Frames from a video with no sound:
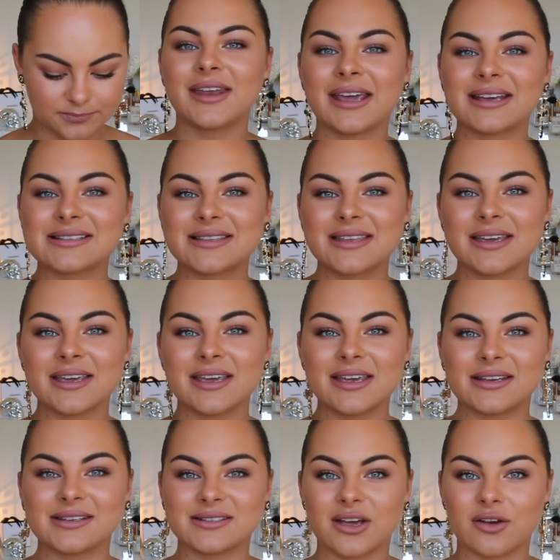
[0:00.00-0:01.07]
Next thing
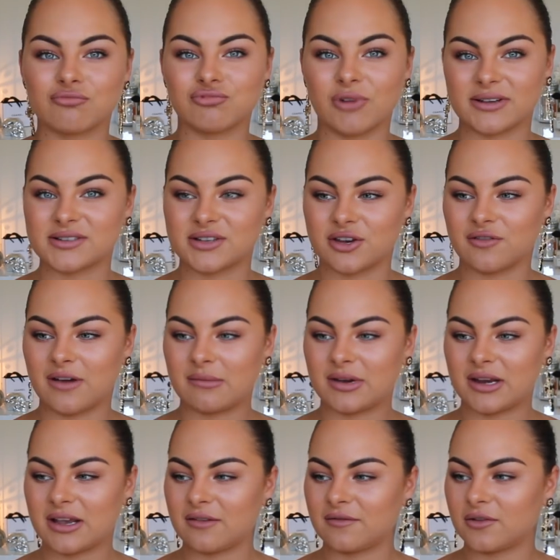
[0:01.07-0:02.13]
is rescue
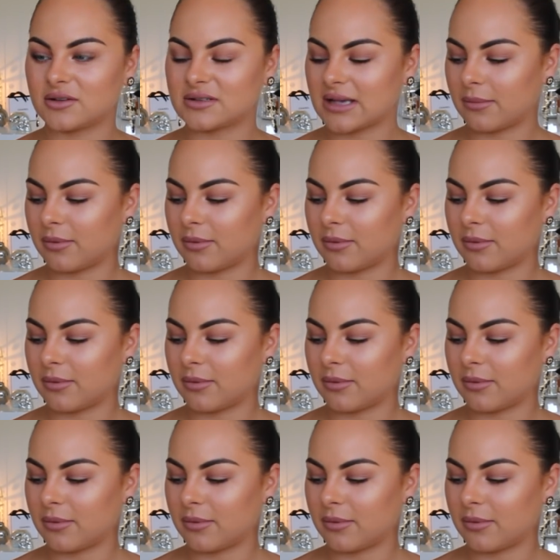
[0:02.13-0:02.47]
remedy. If you